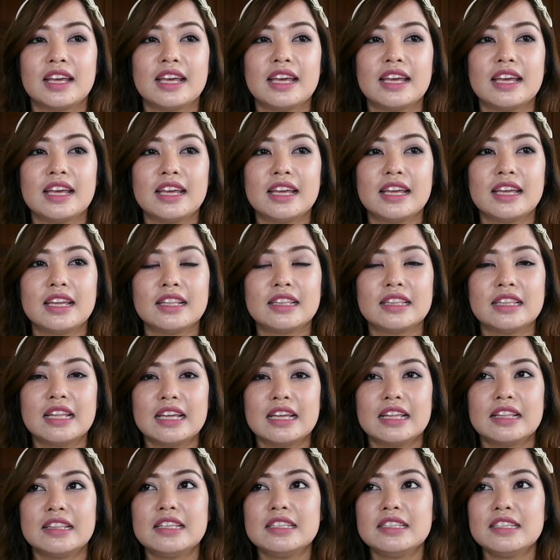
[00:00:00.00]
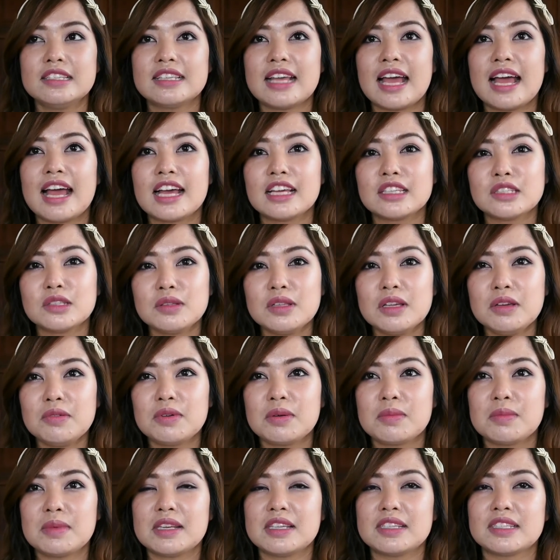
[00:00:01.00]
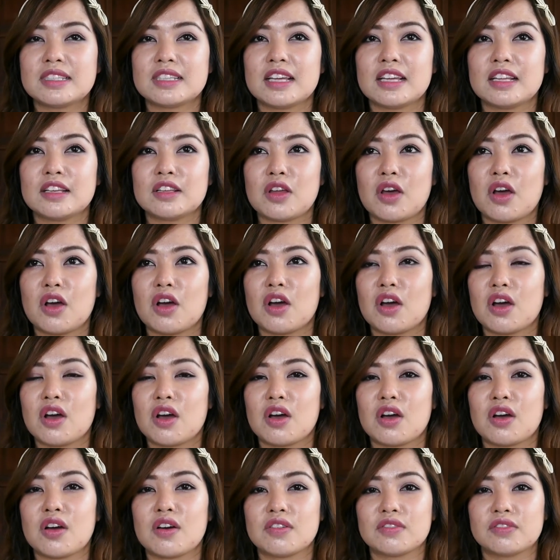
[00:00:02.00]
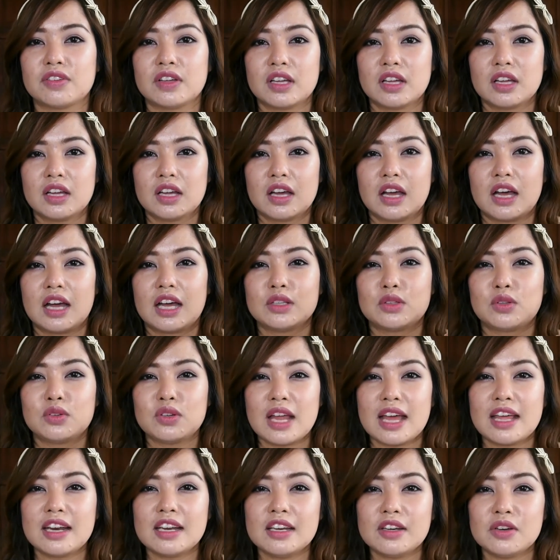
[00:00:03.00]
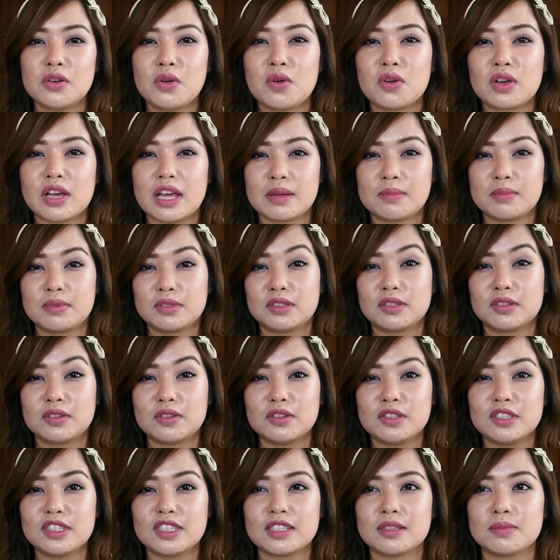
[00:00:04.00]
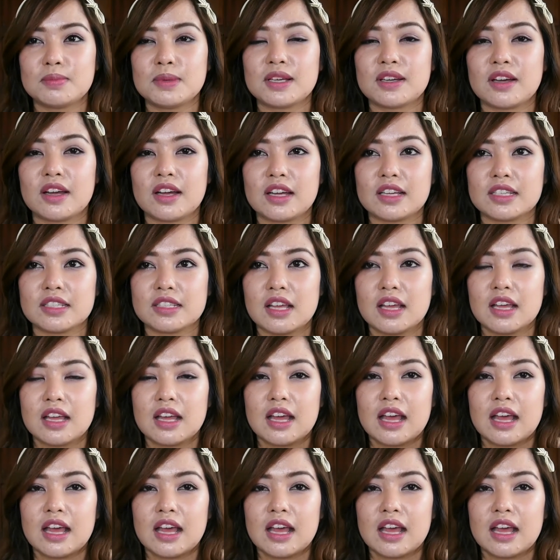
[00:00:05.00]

And this is actually reminiscent of uh, Tonari no Kaibutsu-kun just because